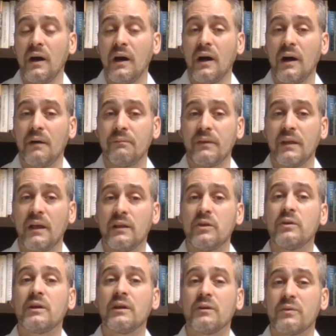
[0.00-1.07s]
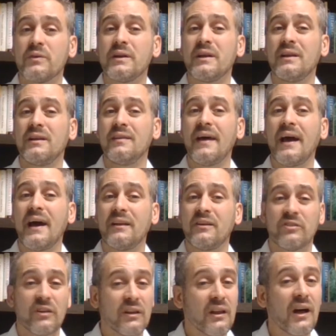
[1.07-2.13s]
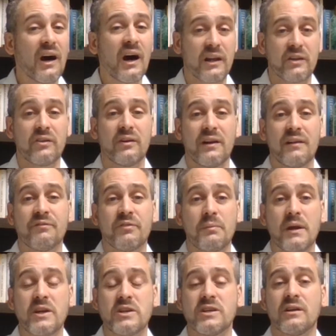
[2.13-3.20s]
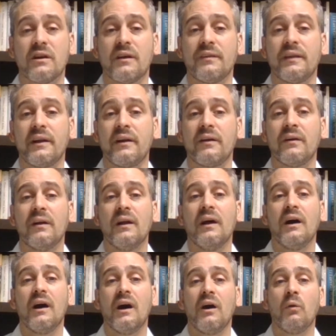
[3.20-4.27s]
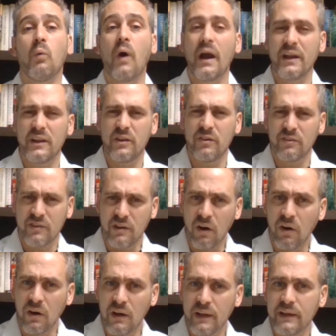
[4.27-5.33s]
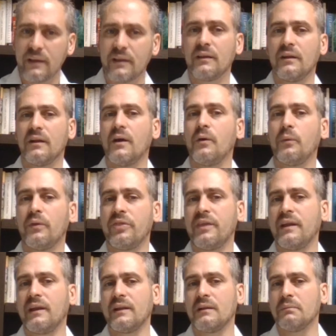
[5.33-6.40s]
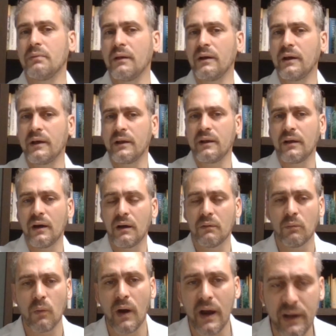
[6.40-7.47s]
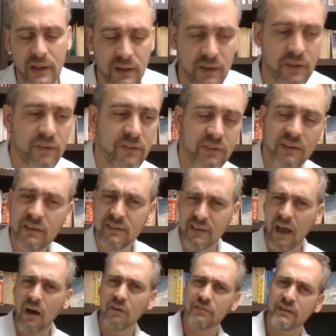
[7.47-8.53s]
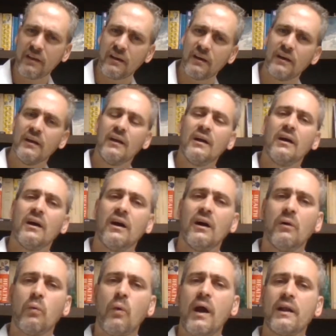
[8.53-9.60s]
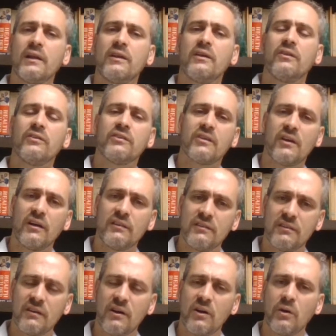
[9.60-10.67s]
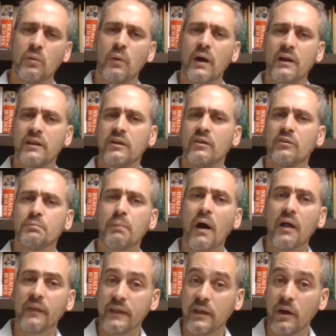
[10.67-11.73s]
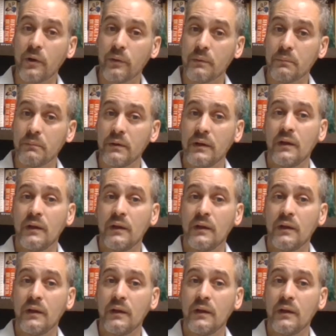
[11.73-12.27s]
And you can read that. There's a lot of good information on there. Why to use garlic, with thinning the blood. Why to use salvia. Why to use kudzu. Why to use polygonum.